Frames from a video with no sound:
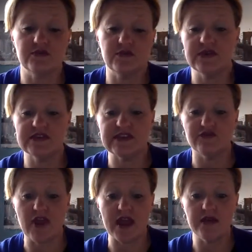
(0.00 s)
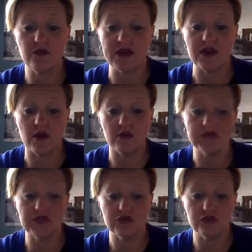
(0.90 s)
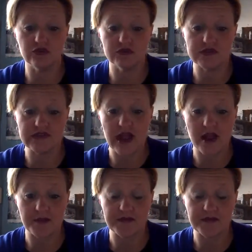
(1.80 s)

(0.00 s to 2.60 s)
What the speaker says: we see red, we know to stop.